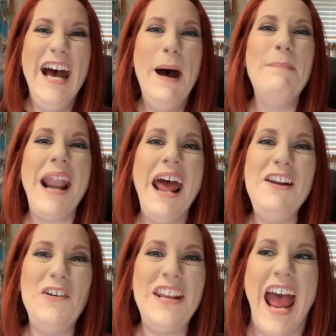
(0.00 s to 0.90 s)
but I
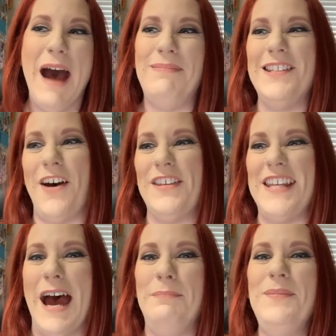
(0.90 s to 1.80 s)
know that it happens all the
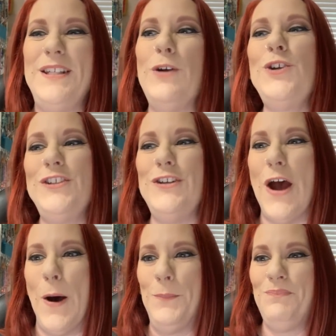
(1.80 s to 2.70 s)
time. So just
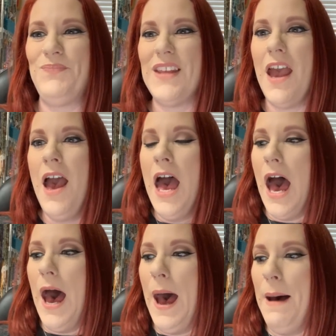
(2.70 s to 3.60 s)
know.
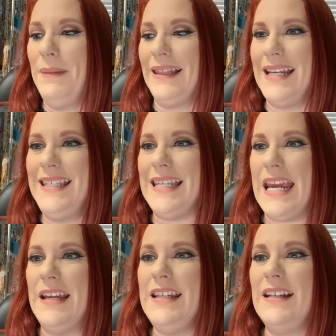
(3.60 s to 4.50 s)
Um, let's
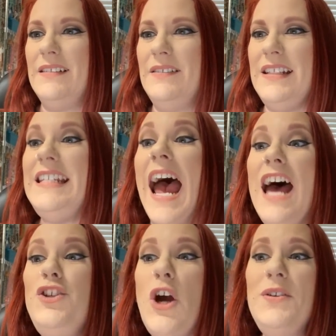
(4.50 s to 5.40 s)
see.
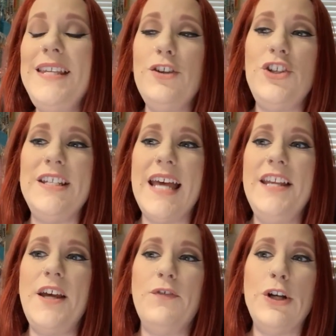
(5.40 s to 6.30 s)
Yeah, Joan says she
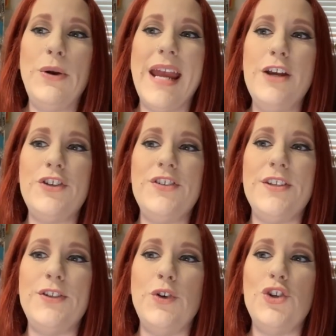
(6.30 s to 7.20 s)
signs up for notifications
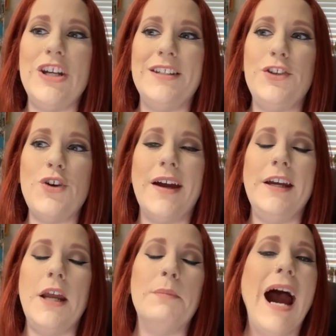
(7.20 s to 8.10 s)
as soon as she gets the
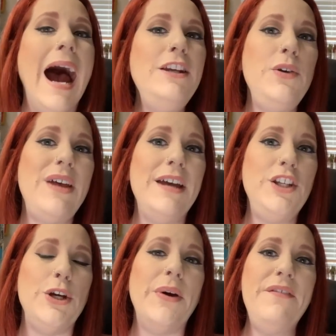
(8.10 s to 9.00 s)
tracking number. I do that
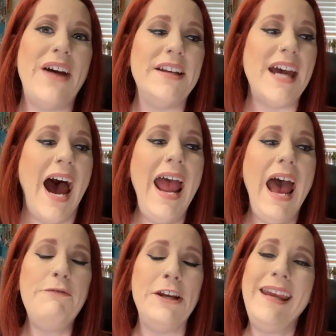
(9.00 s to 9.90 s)
too. In fact, I
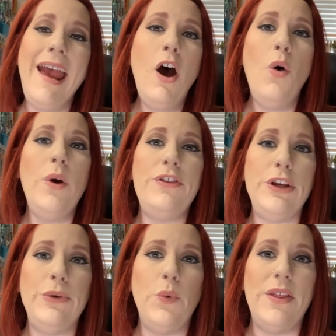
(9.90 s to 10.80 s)
have an account with
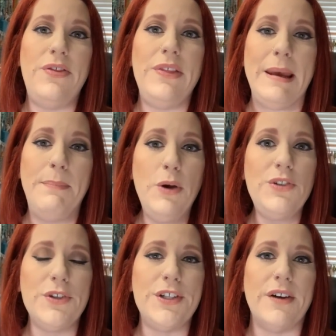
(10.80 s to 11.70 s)
with the
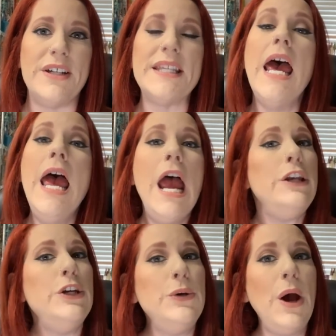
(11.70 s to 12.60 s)
Postal Service,
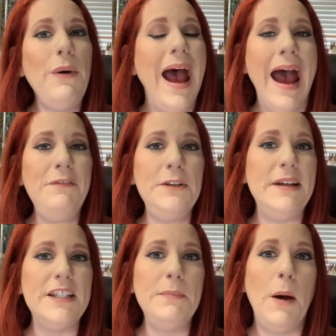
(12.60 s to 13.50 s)
and you don't have to
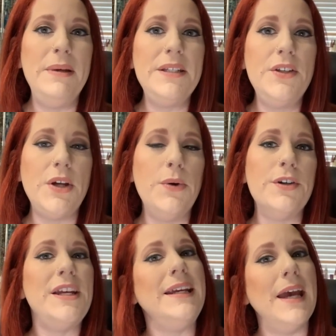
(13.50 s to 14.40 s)
be a small business
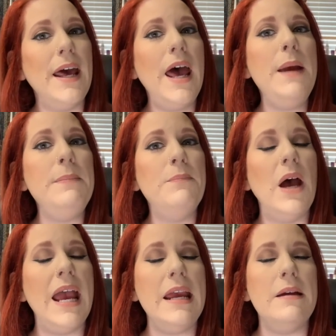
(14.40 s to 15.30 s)
owner to get a
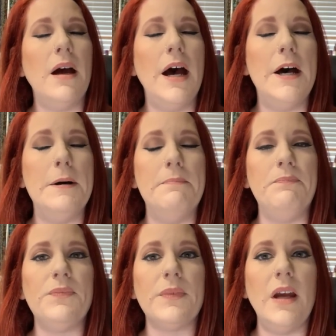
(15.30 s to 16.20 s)
a
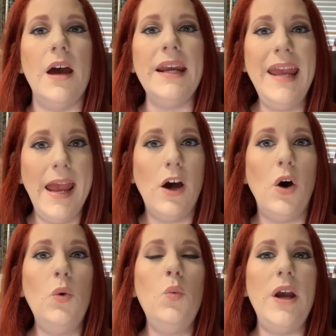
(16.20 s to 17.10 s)
um an
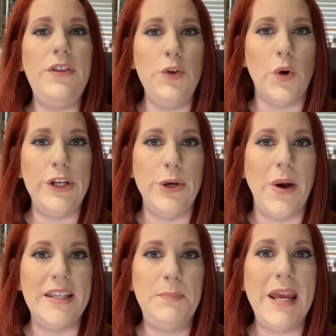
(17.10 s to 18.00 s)
account with your U
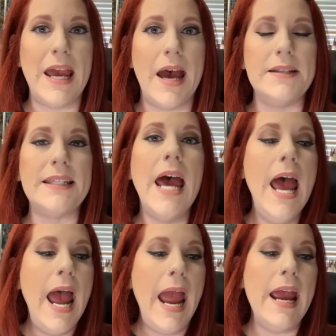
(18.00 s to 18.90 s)
S P S,
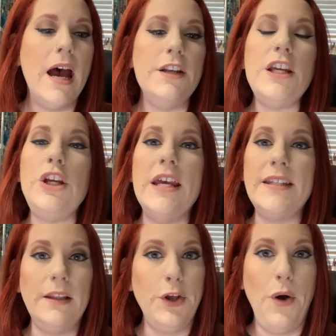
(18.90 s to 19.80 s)
and
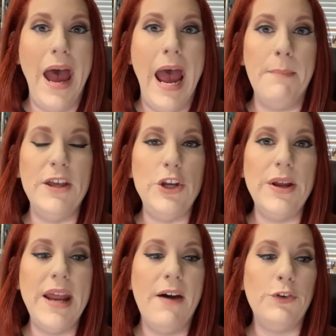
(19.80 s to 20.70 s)
it's a little app that you
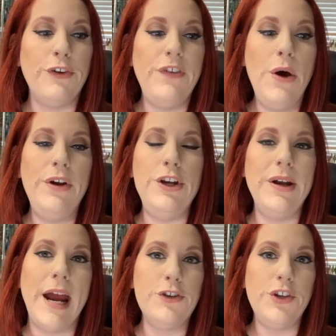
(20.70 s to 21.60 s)
can have on your phone, and you
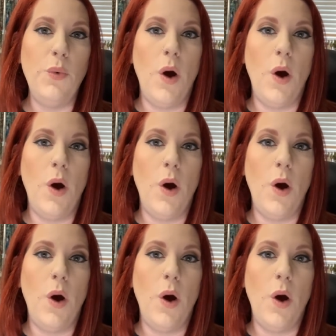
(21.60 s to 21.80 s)
can actually